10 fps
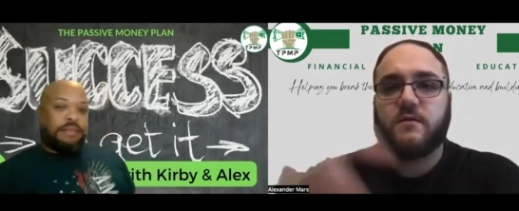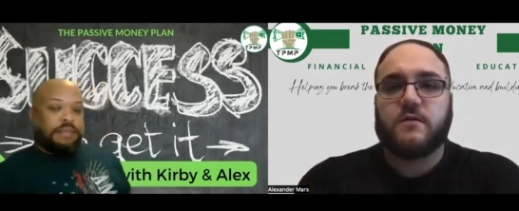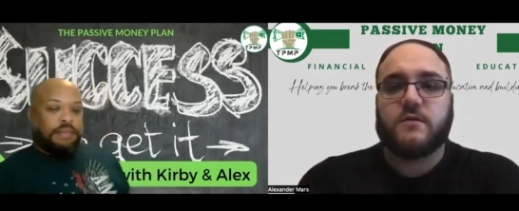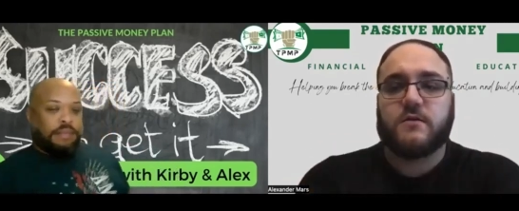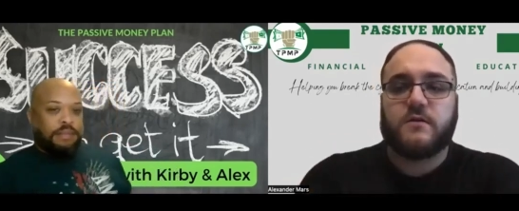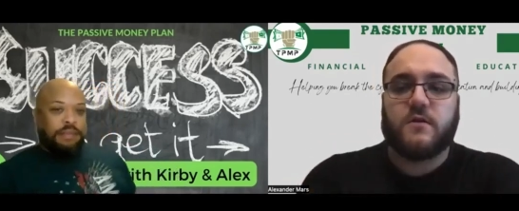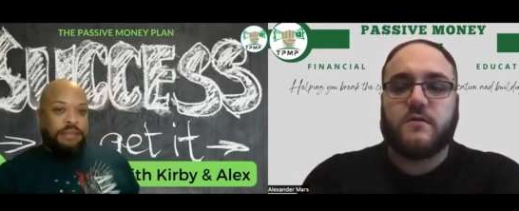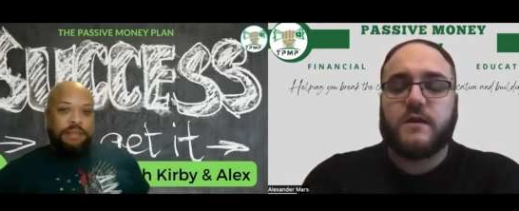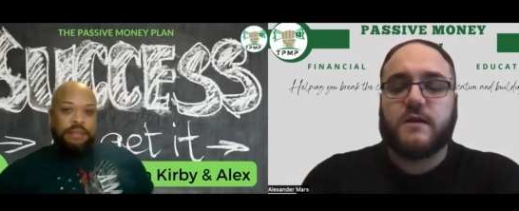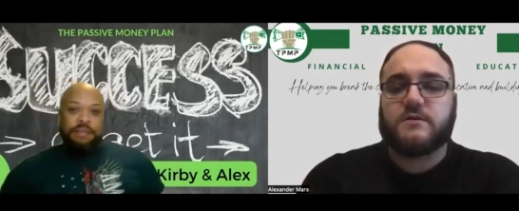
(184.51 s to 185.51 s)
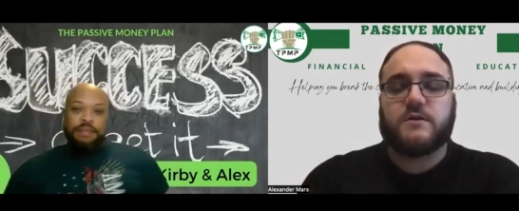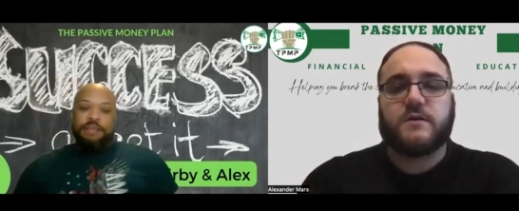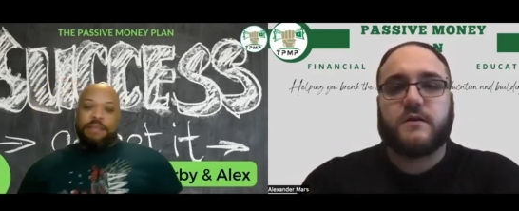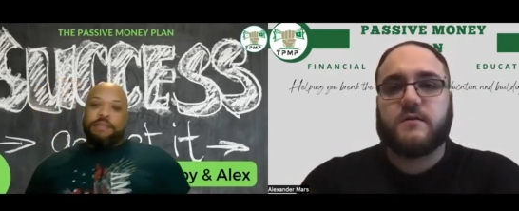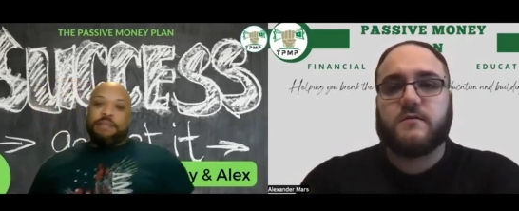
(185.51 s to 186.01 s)
Speaker 1: learn on that
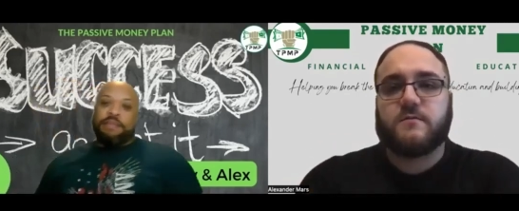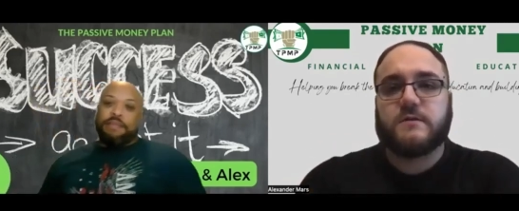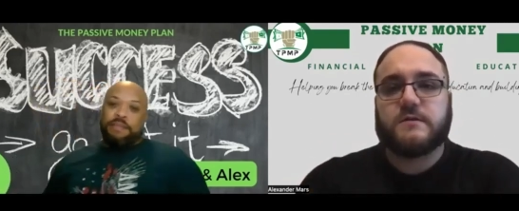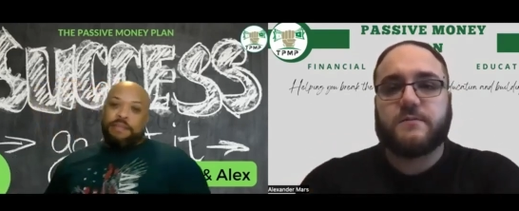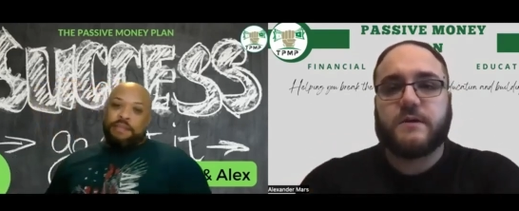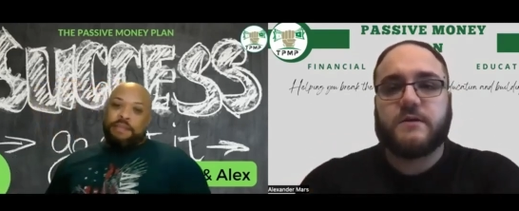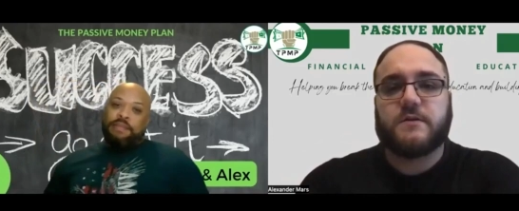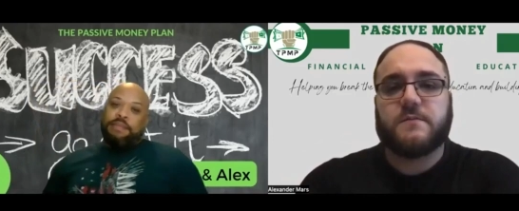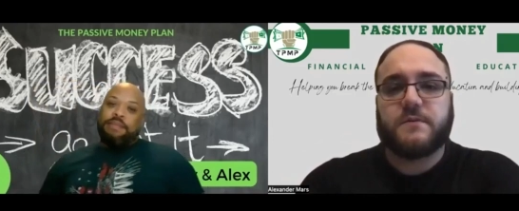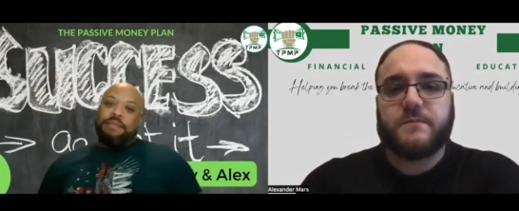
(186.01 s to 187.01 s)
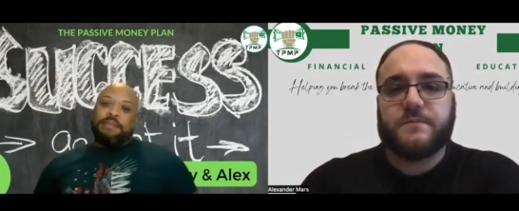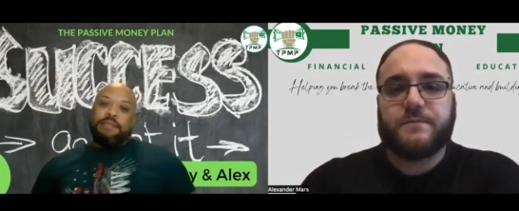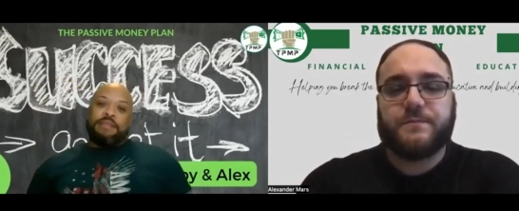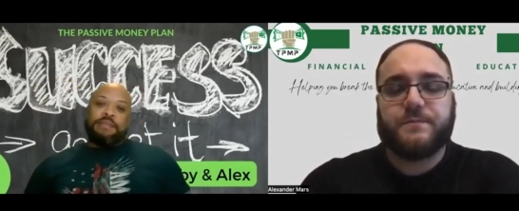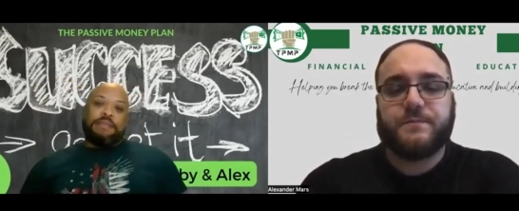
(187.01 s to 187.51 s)
journey was a big jump
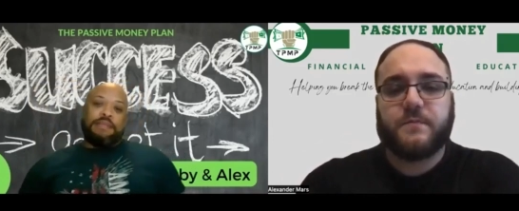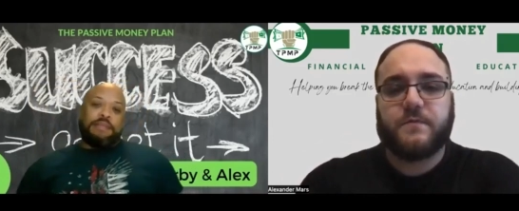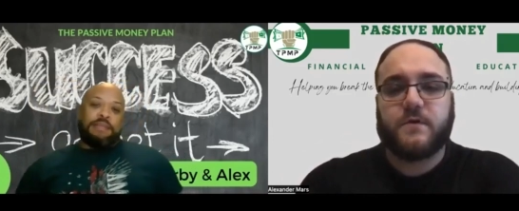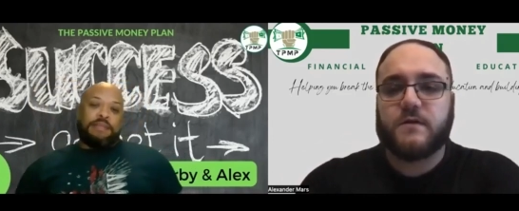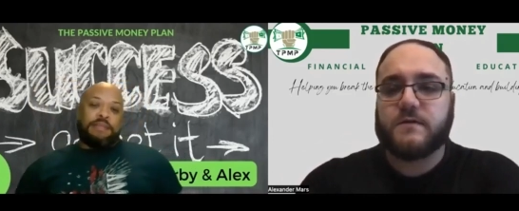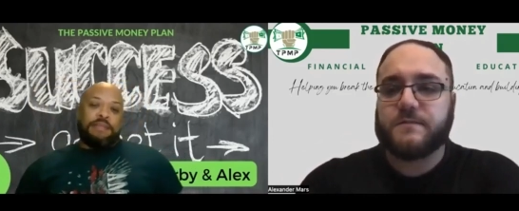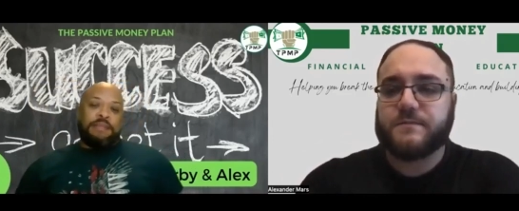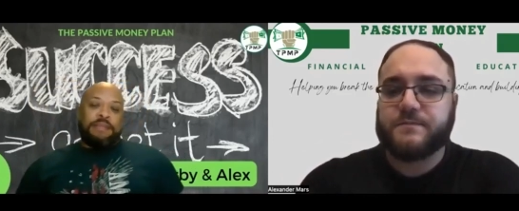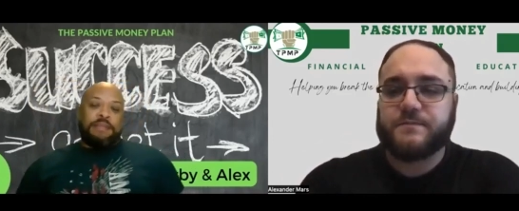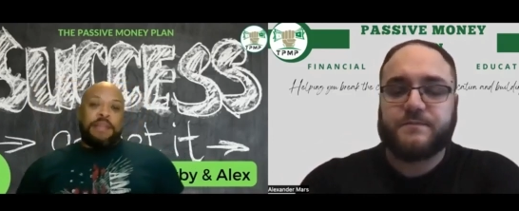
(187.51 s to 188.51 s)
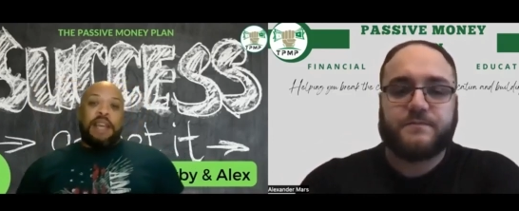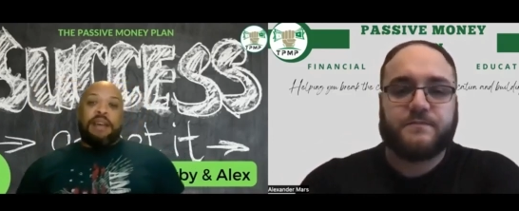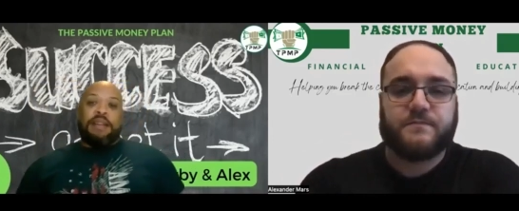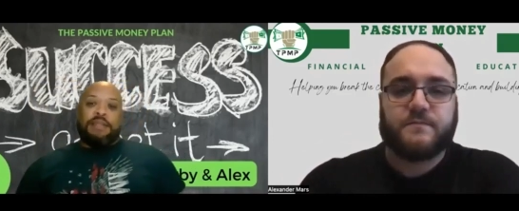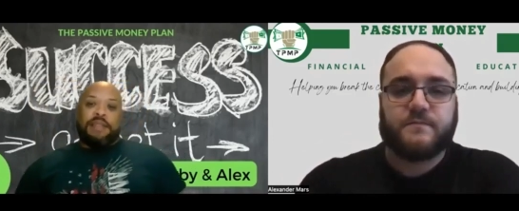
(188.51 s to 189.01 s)
for us.
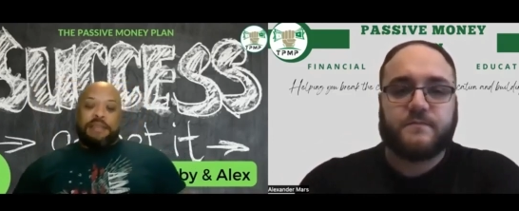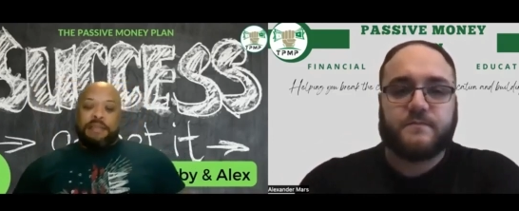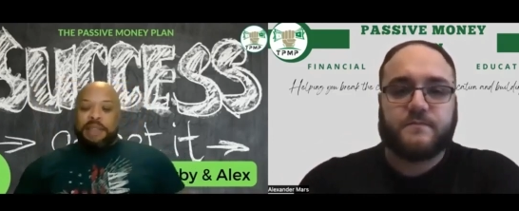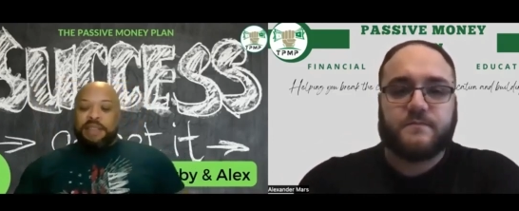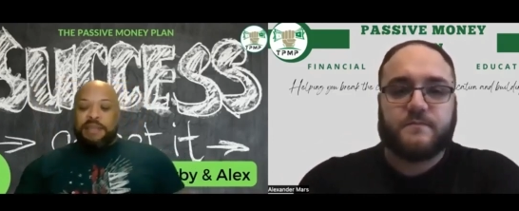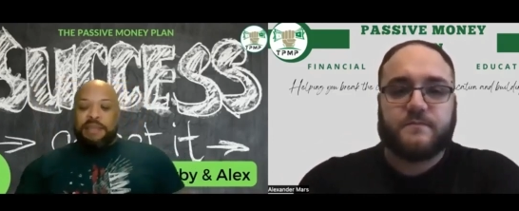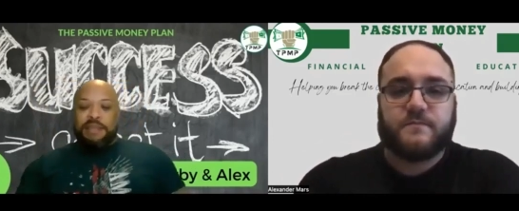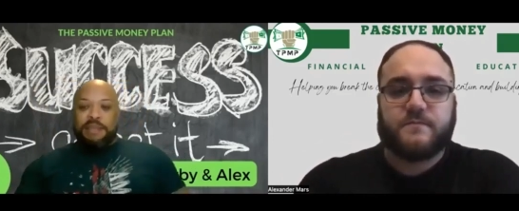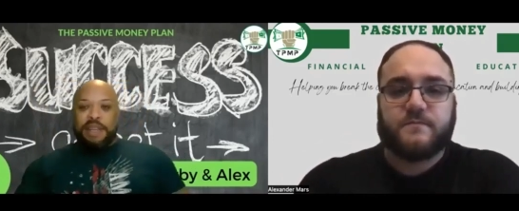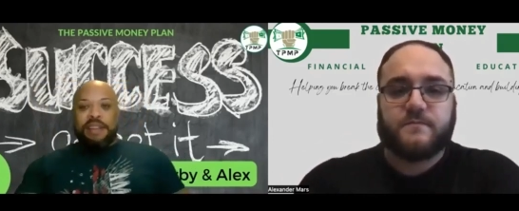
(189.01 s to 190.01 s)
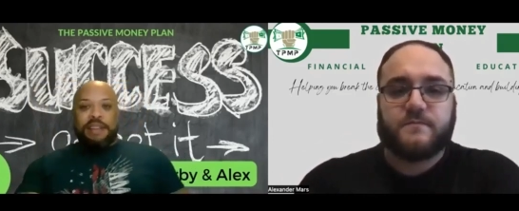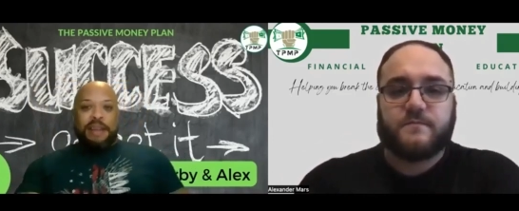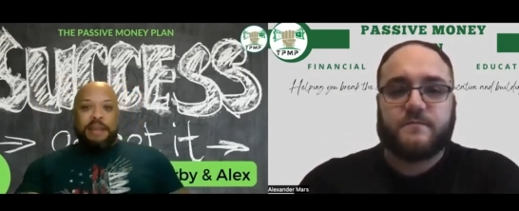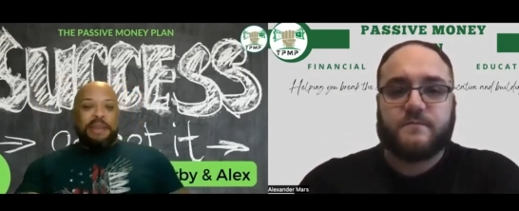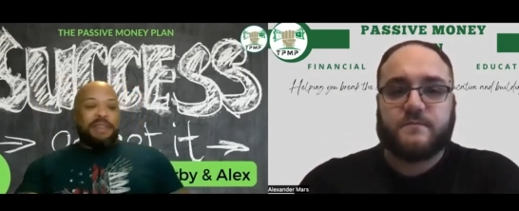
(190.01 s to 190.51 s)
Speaker 2: Yeah, that's a big jump. But
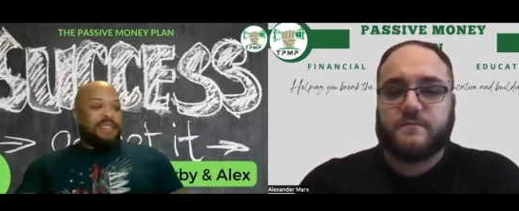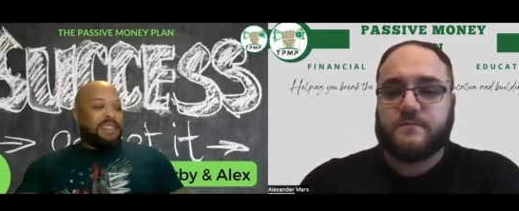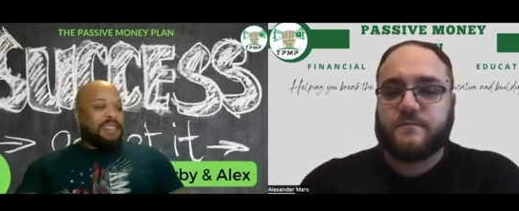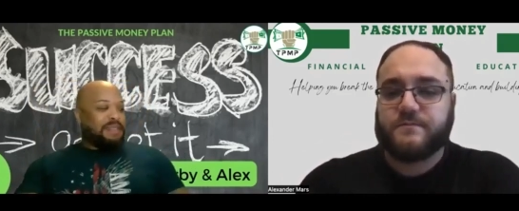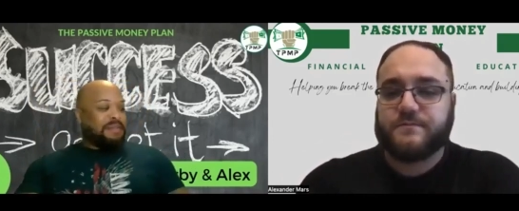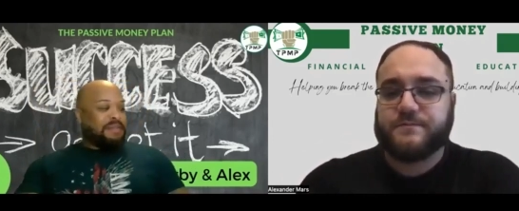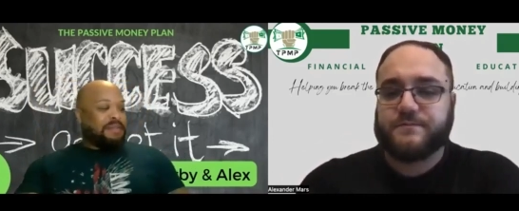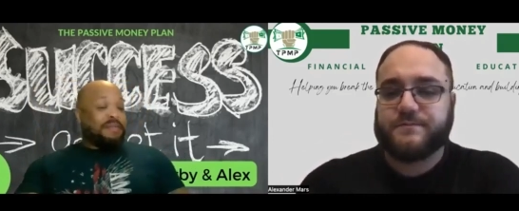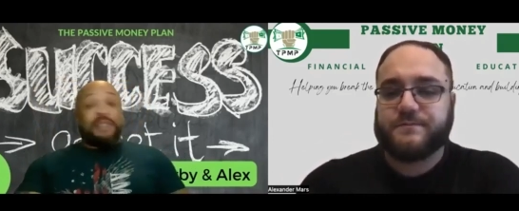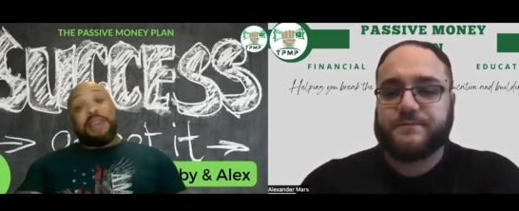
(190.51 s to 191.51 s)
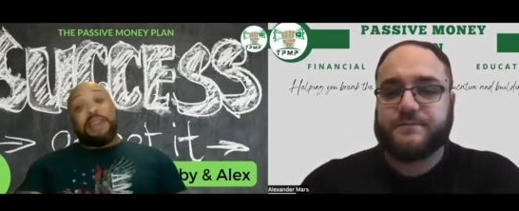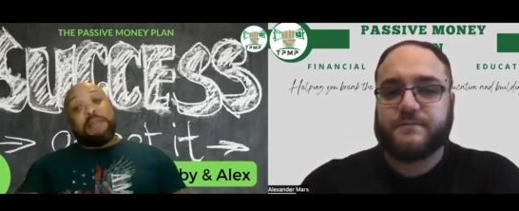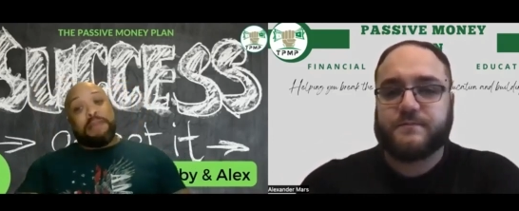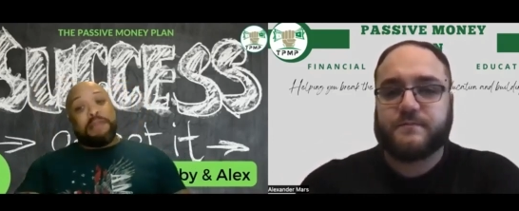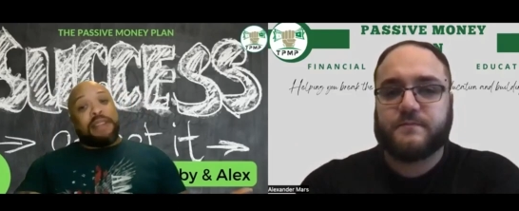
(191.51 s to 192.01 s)
I mean, well,
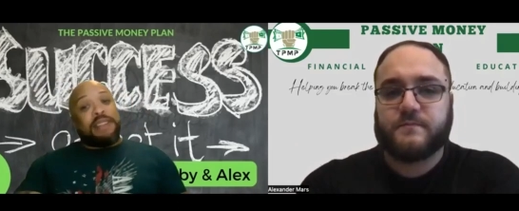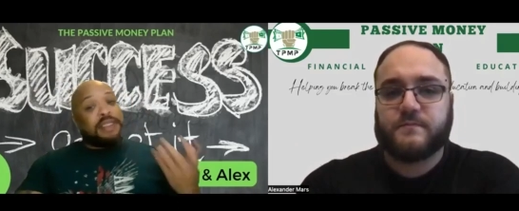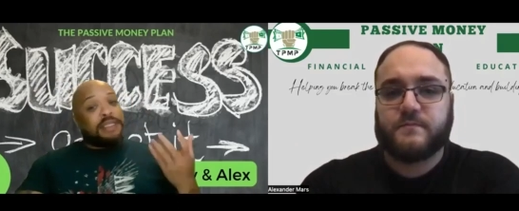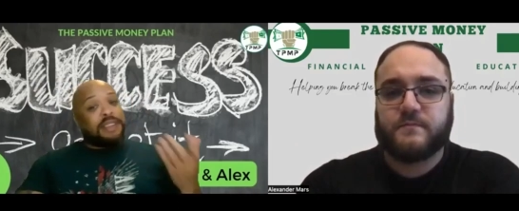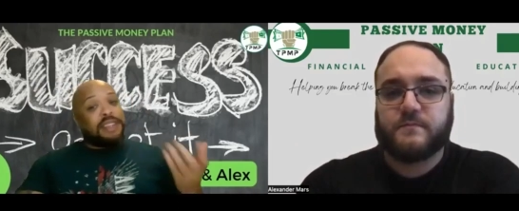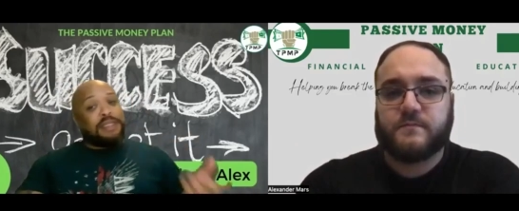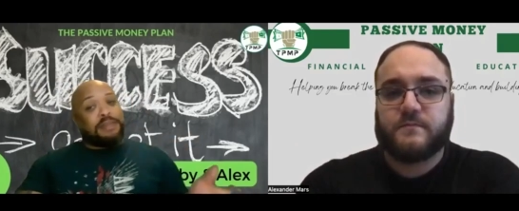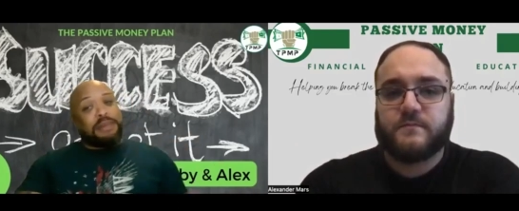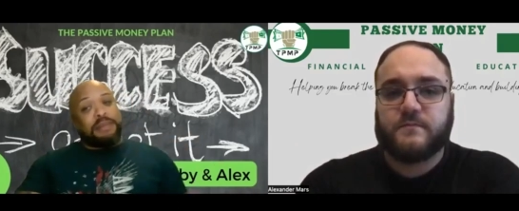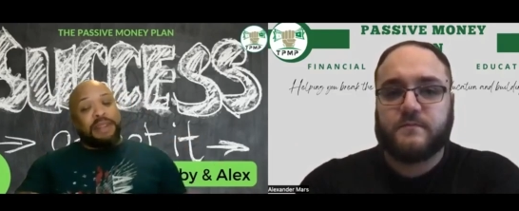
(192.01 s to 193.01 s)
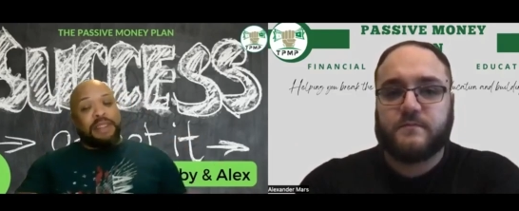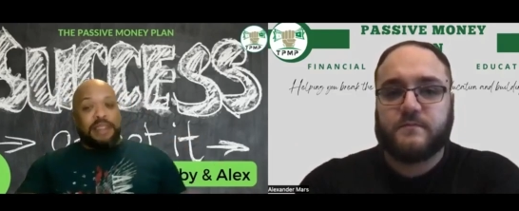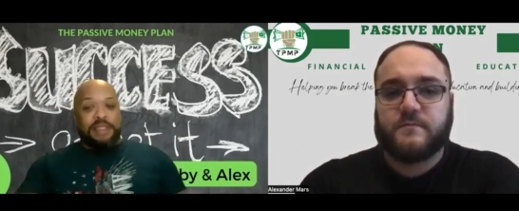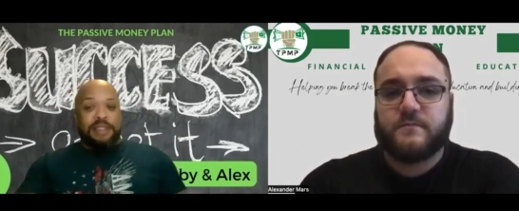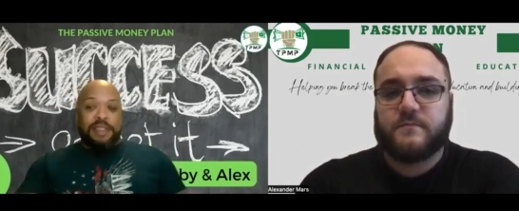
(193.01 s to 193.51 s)
yeah, people might think it's crazy. People might think it's